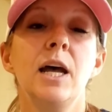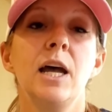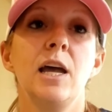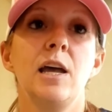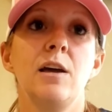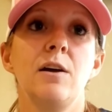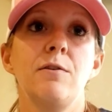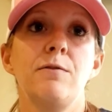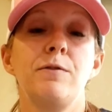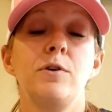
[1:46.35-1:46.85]

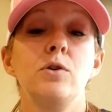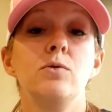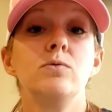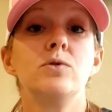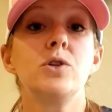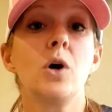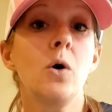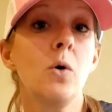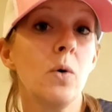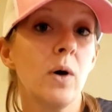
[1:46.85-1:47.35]
If you
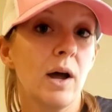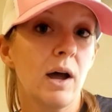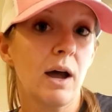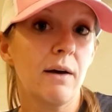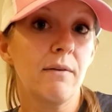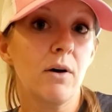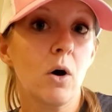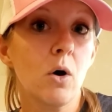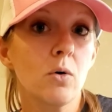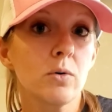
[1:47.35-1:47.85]
don't
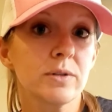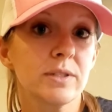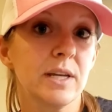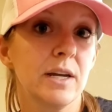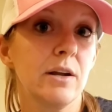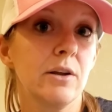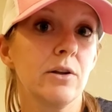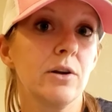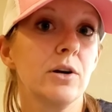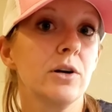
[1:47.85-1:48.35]
have a
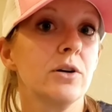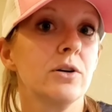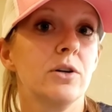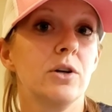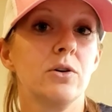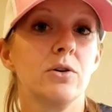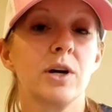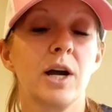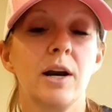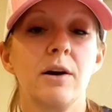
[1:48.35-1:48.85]
wholesaler,
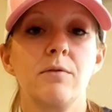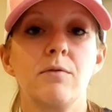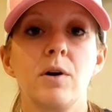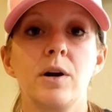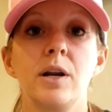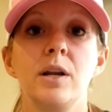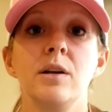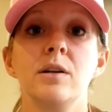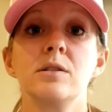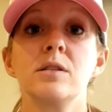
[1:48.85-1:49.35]
you're kind of
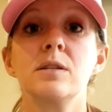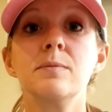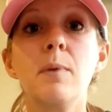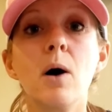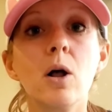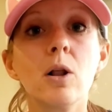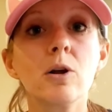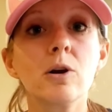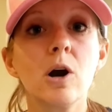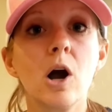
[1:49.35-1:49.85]
running a
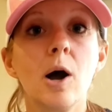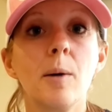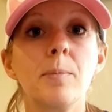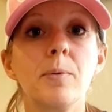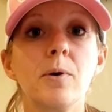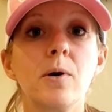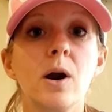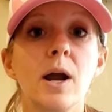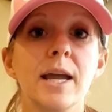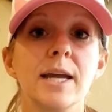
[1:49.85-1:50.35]
smaller
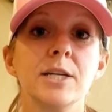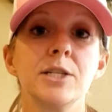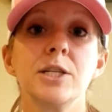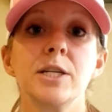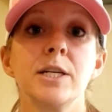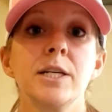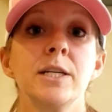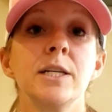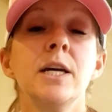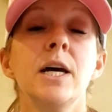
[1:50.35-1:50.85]

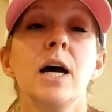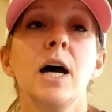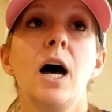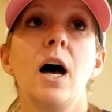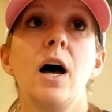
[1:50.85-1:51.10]
operation,